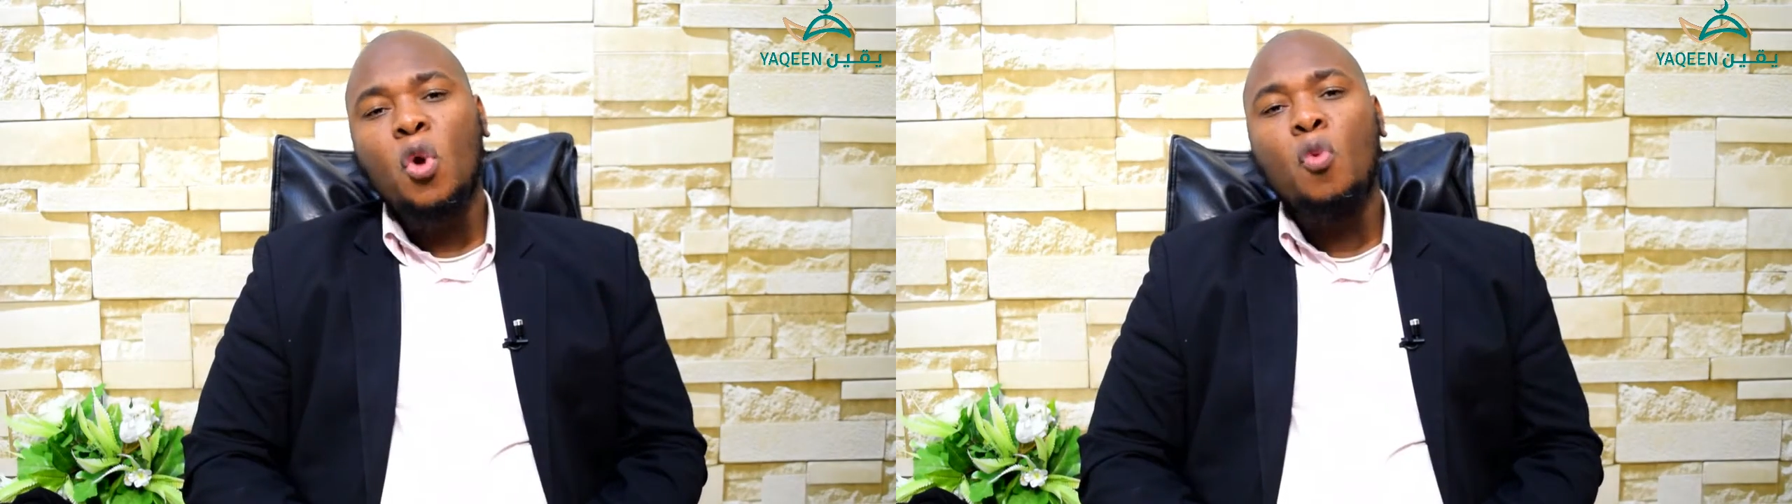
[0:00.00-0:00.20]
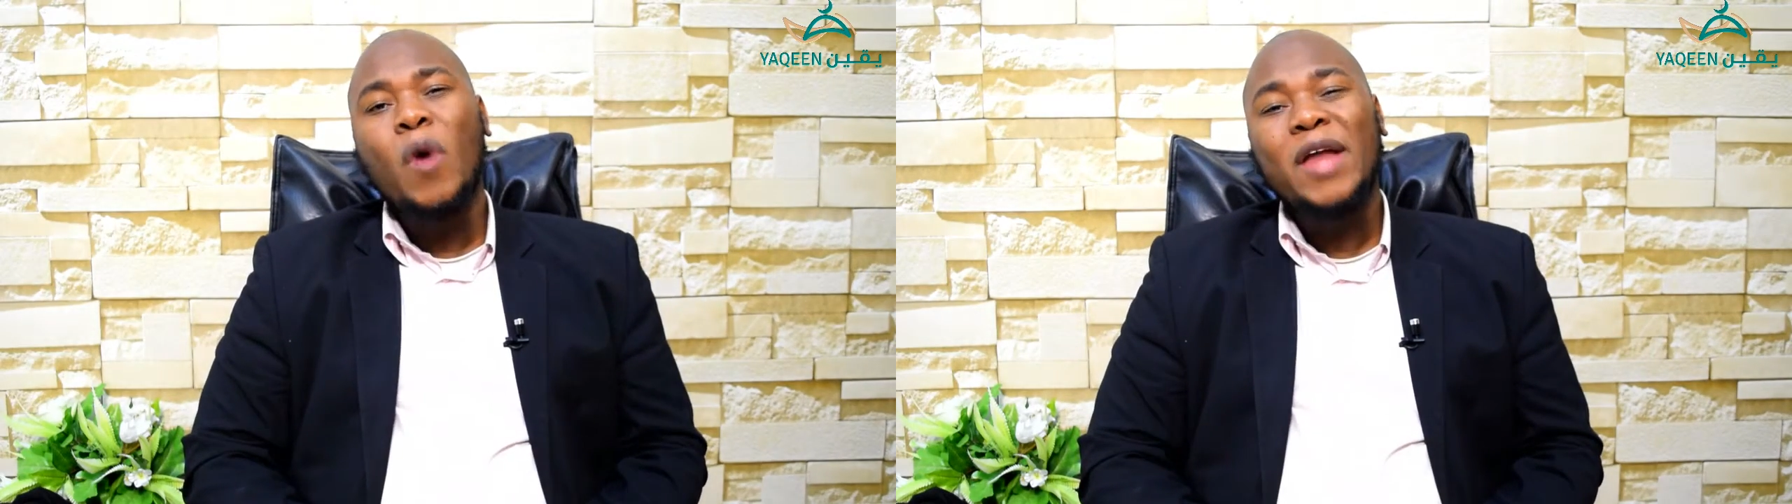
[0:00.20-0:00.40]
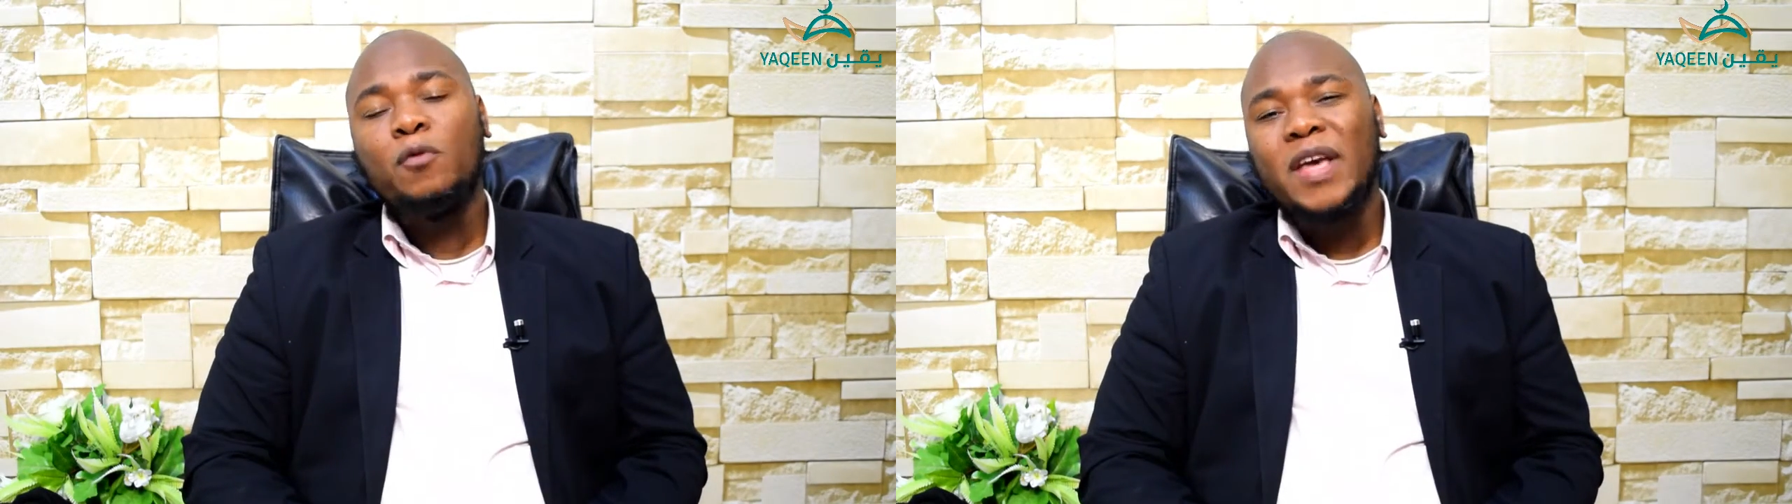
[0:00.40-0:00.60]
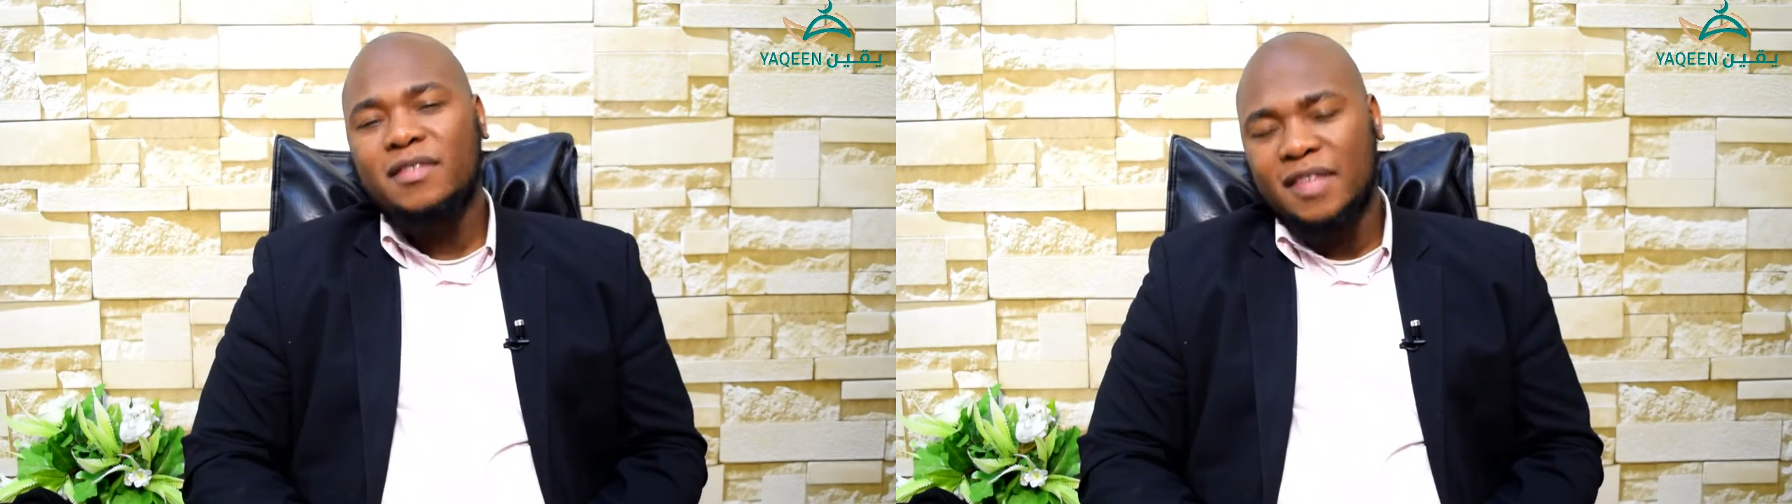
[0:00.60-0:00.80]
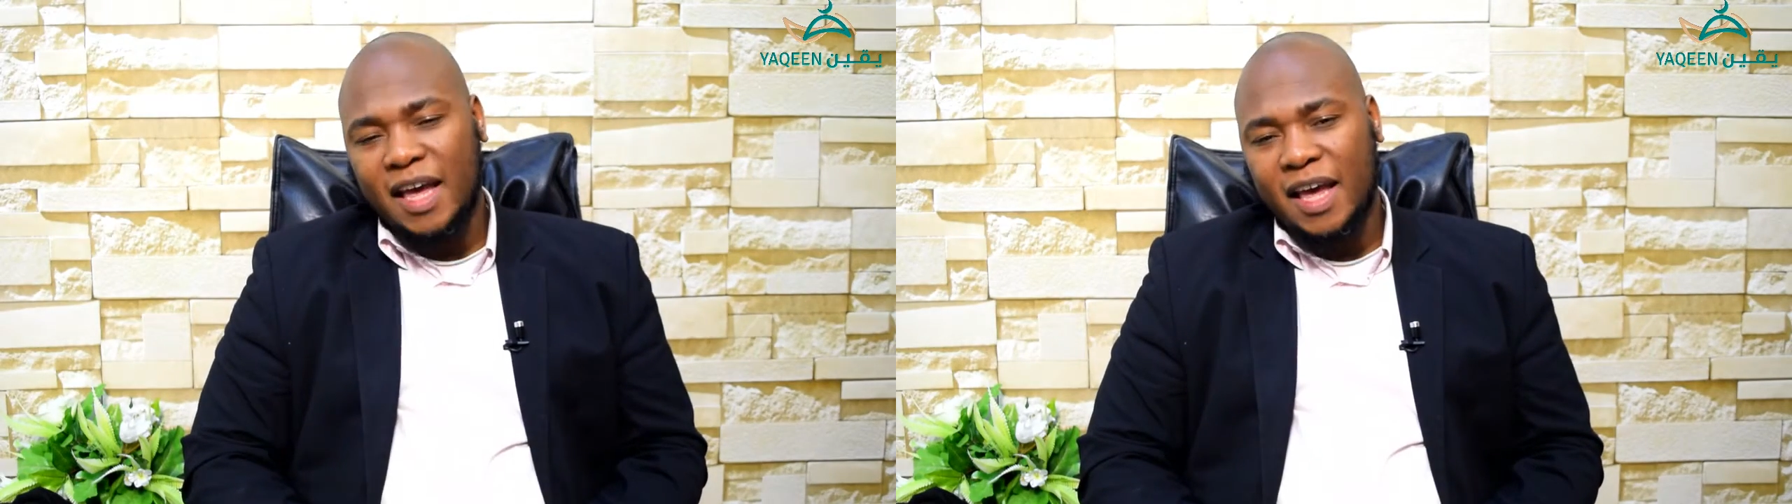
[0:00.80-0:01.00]
When
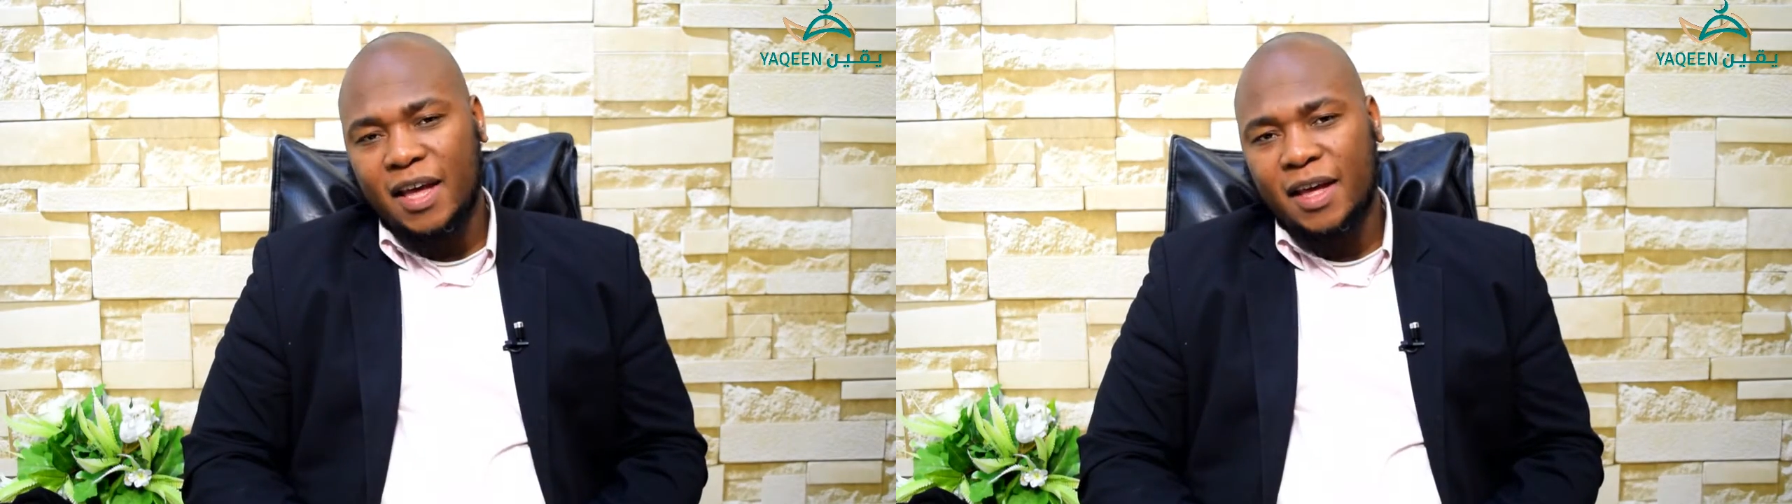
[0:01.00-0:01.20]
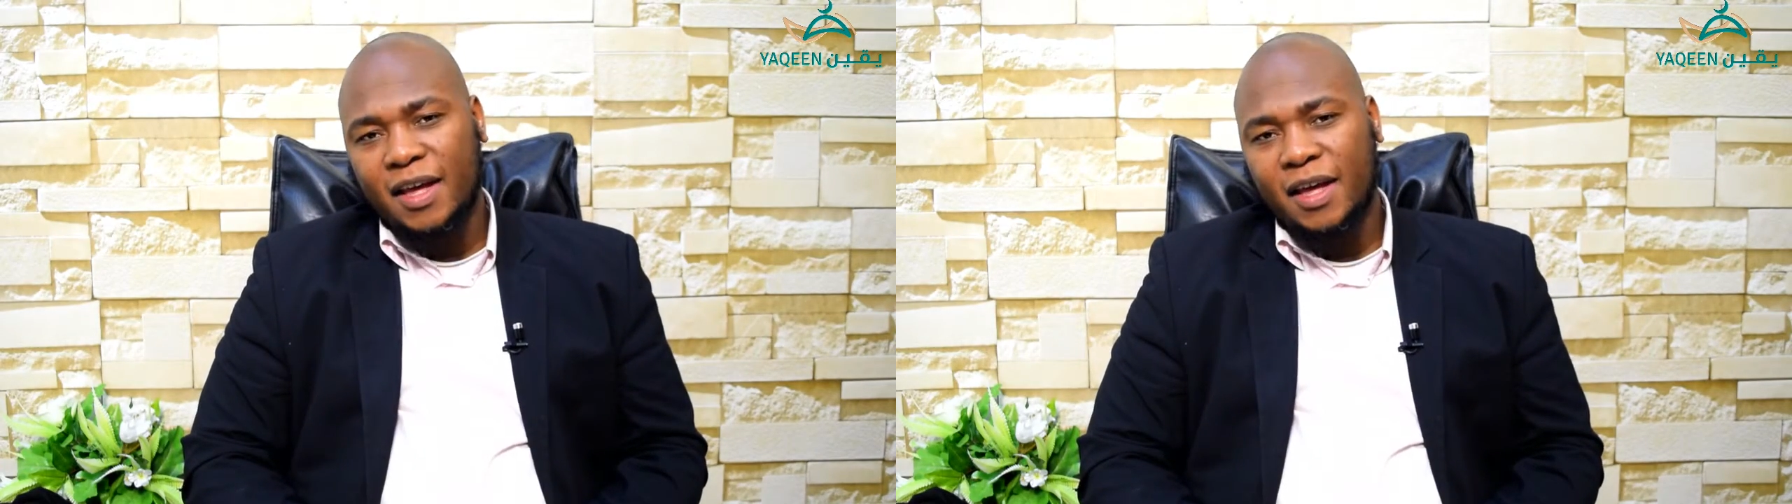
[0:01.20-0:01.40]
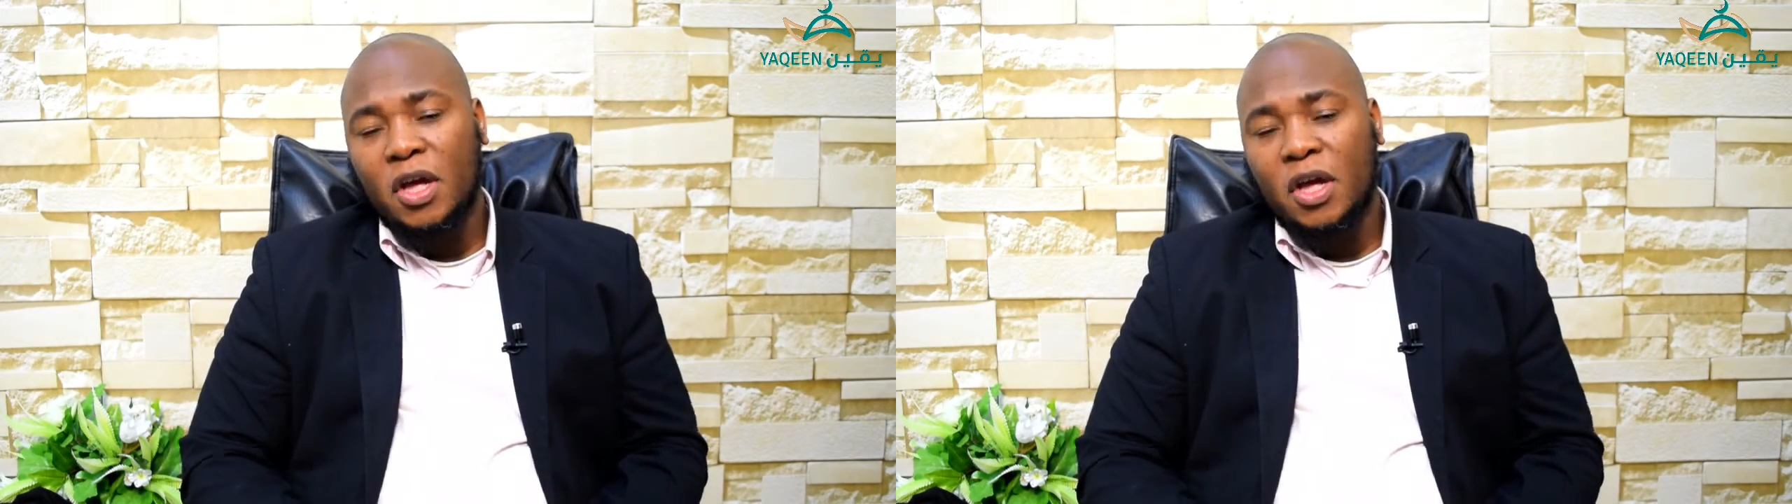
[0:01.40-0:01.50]
we say